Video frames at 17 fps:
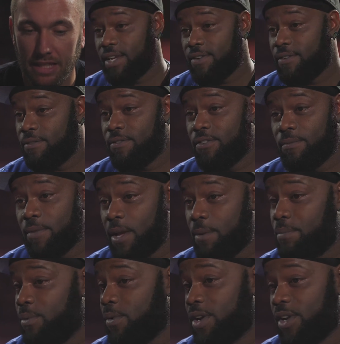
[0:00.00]
And from
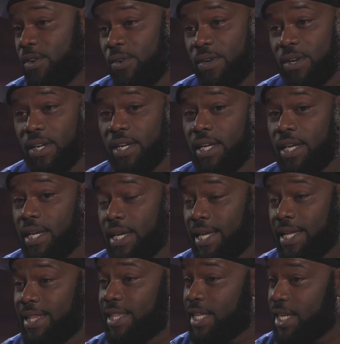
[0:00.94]
that point on,
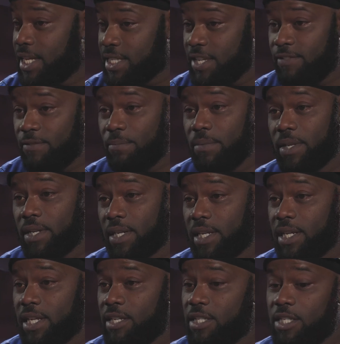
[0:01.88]

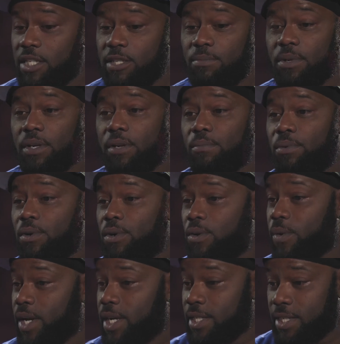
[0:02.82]
it's just been
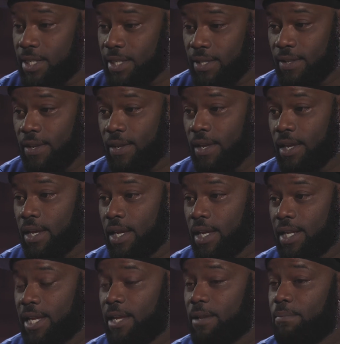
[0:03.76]
progressing
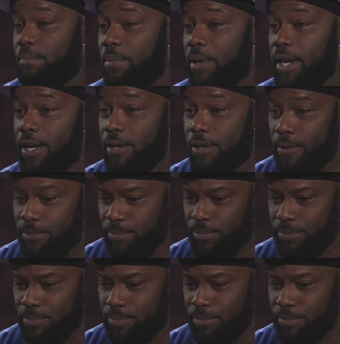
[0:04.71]
and getting better.